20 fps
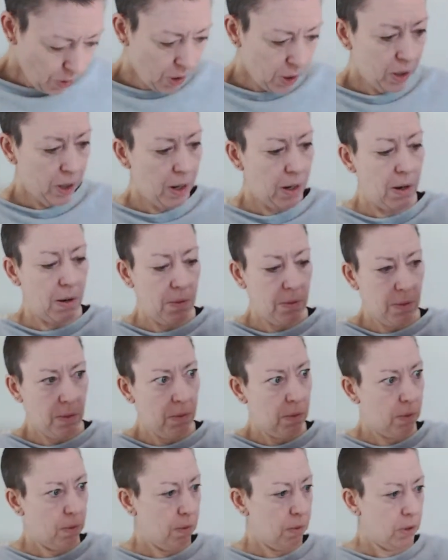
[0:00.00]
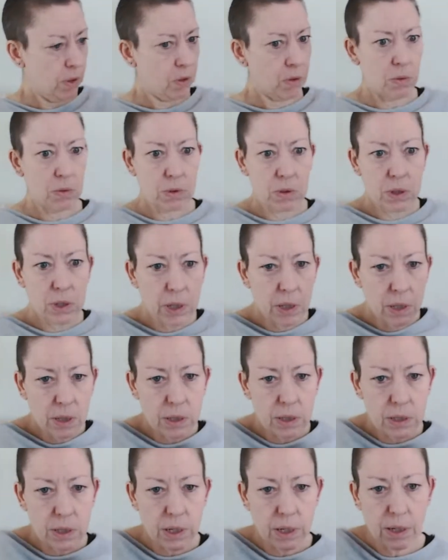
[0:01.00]
one was all
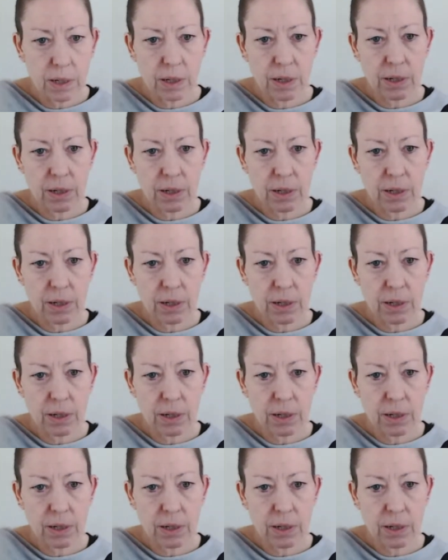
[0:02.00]
good.